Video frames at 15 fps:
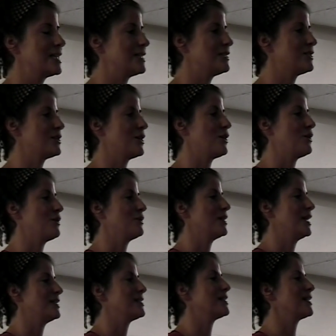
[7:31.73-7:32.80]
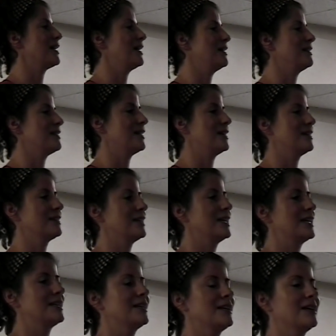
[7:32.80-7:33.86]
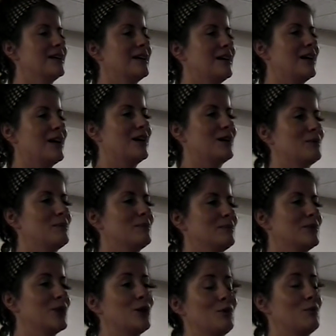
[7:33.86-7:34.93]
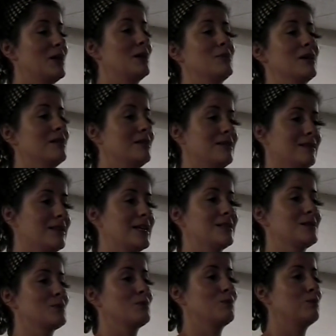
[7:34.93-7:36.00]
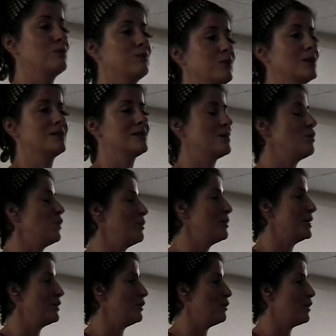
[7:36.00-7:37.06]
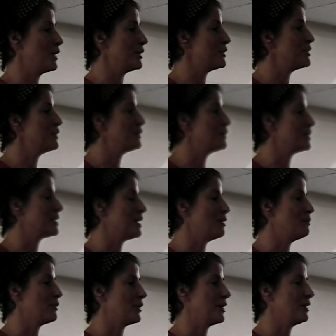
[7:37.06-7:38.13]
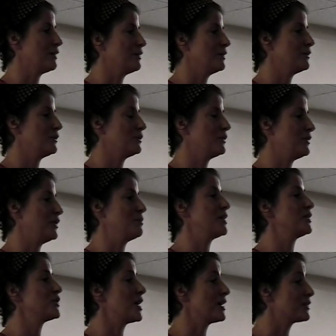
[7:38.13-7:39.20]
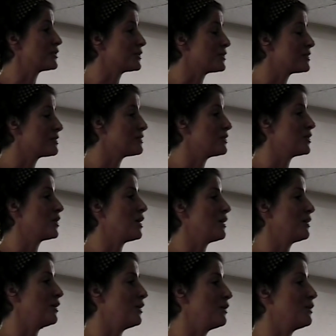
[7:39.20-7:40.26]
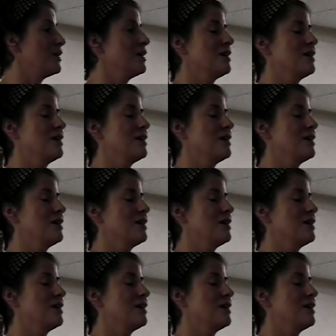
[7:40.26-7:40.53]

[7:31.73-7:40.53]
So that's the kind of thing that, you know, maybe that's what some women will want to do, is help bring female doctors to the Congo.